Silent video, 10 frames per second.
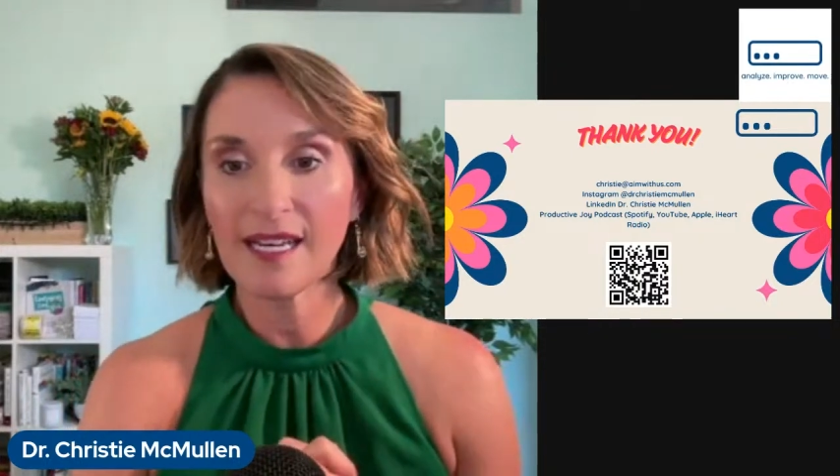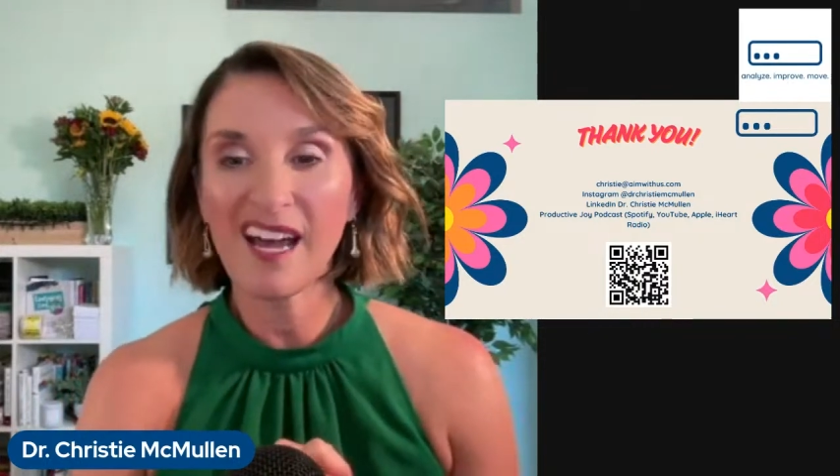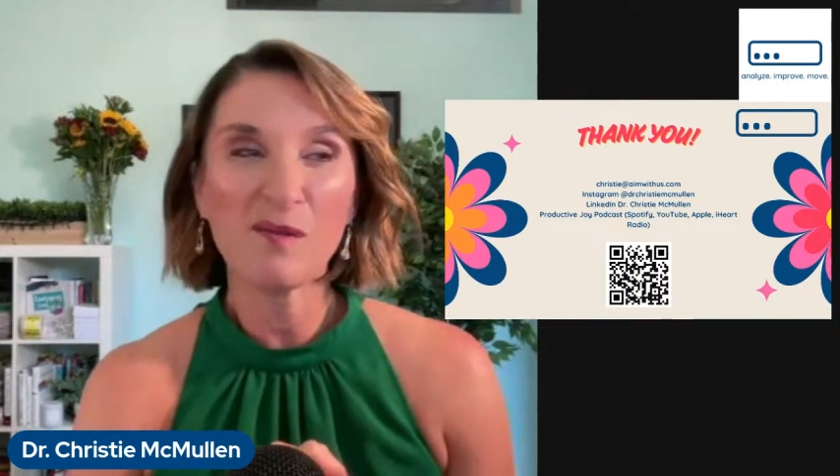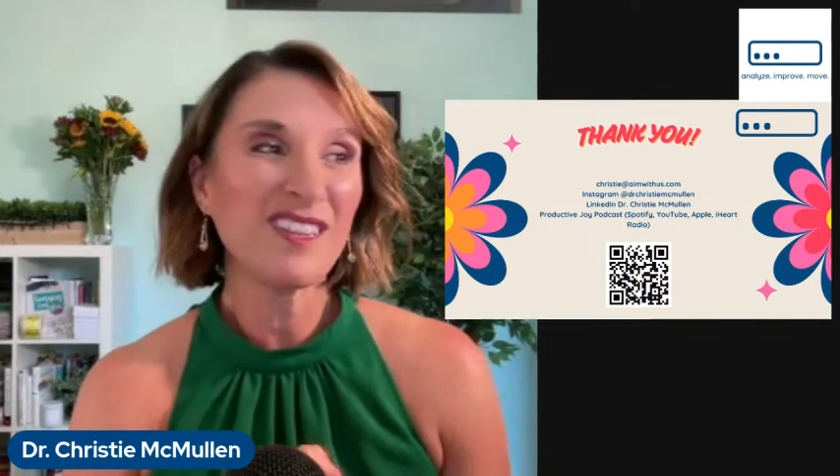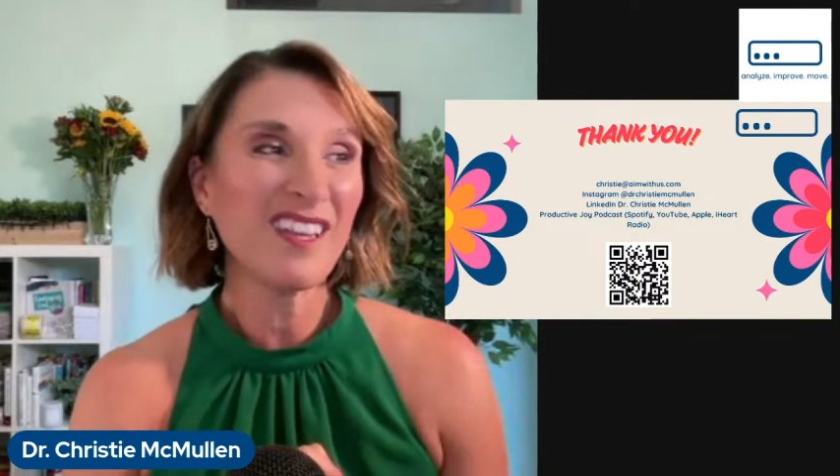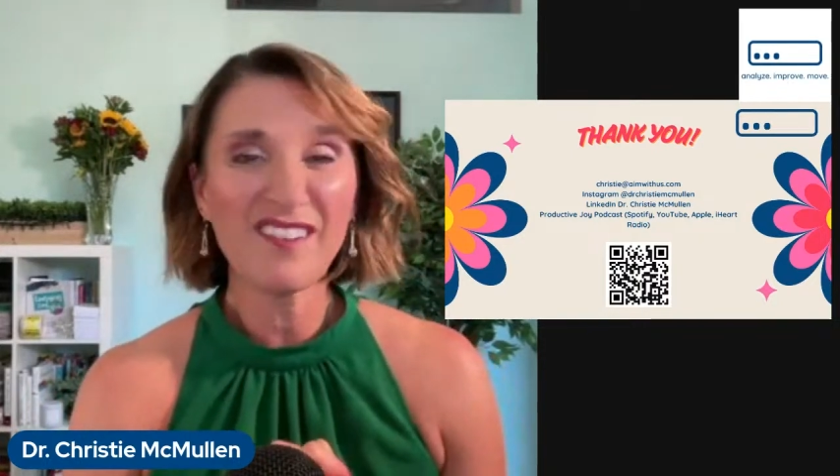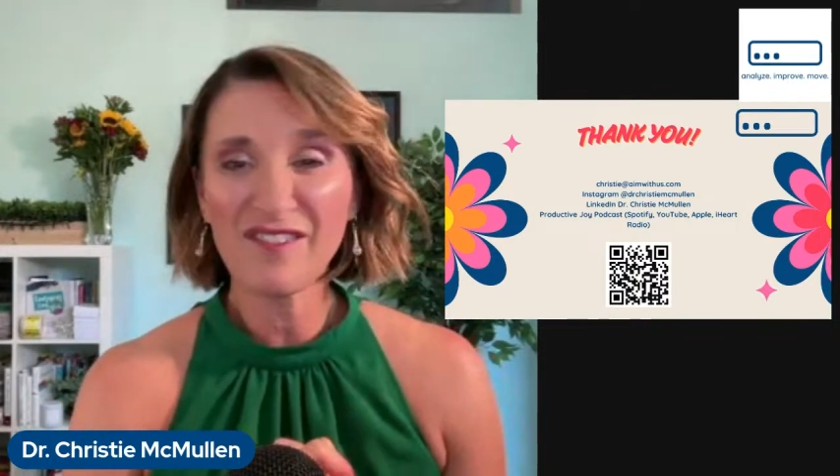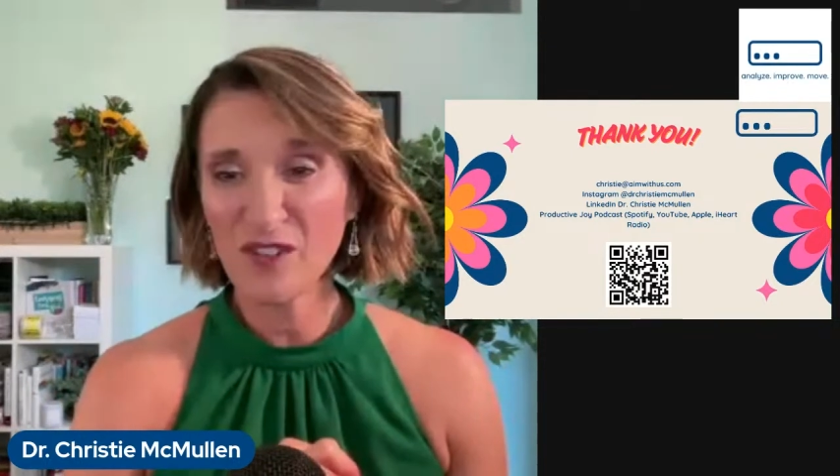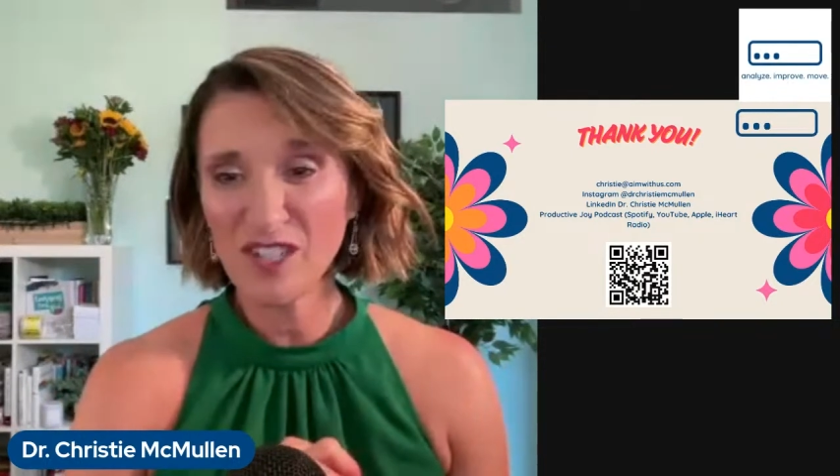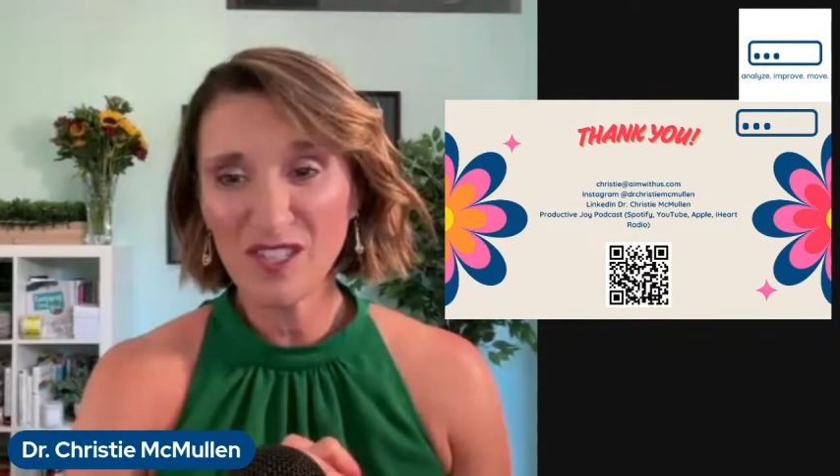I would love
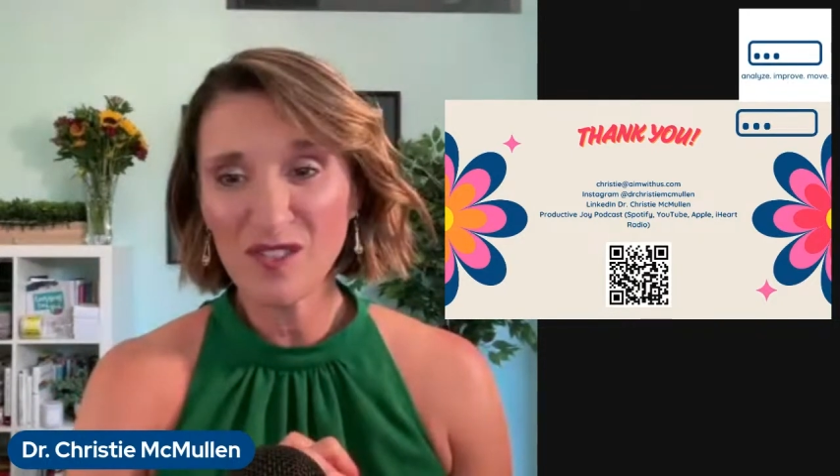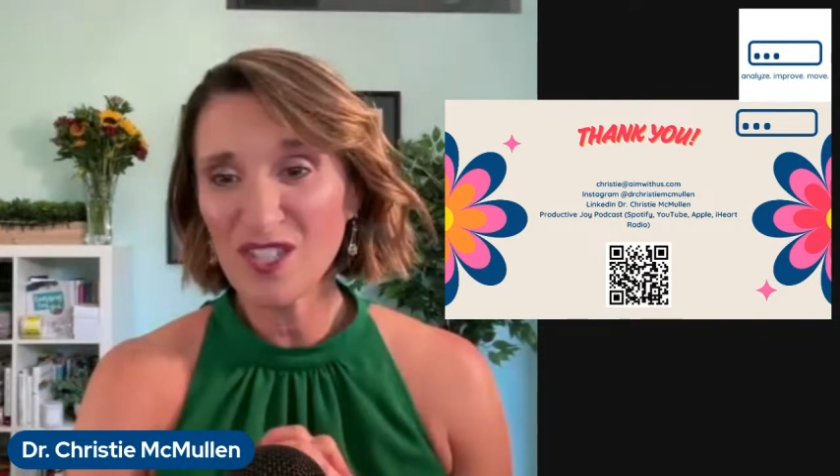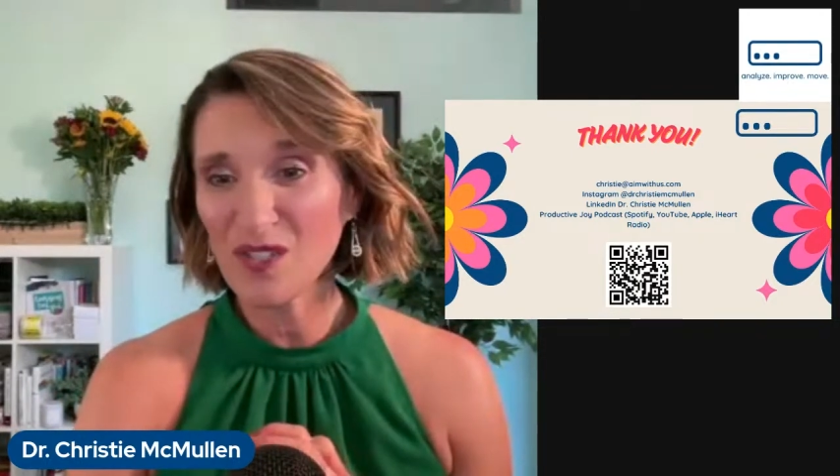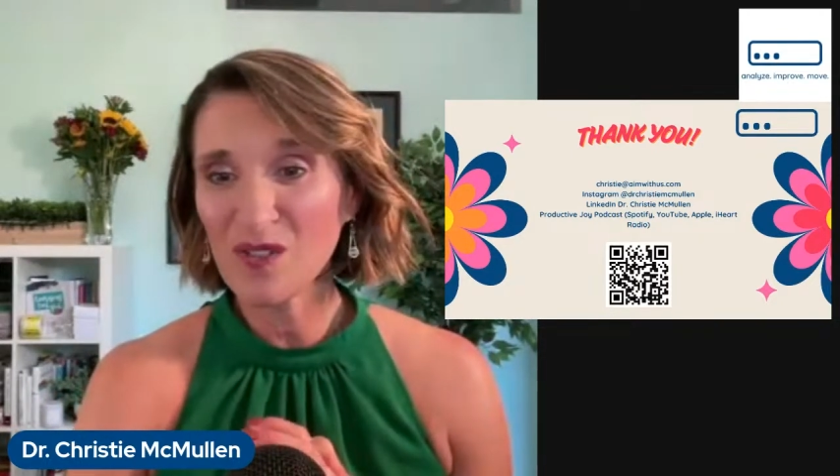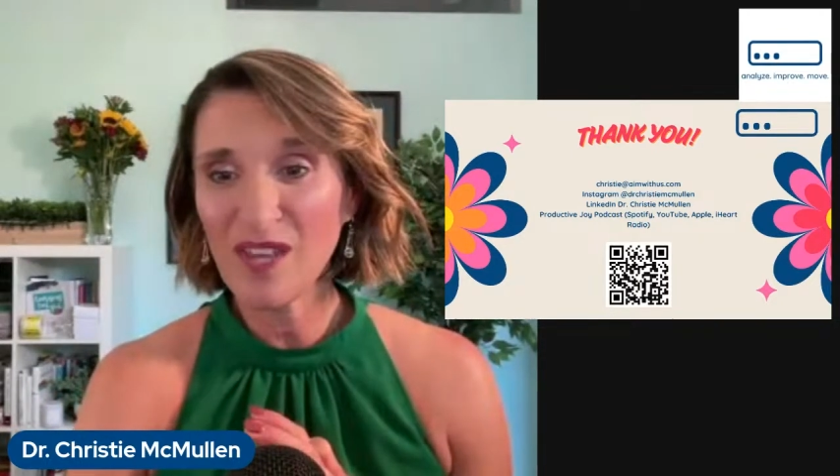for you to.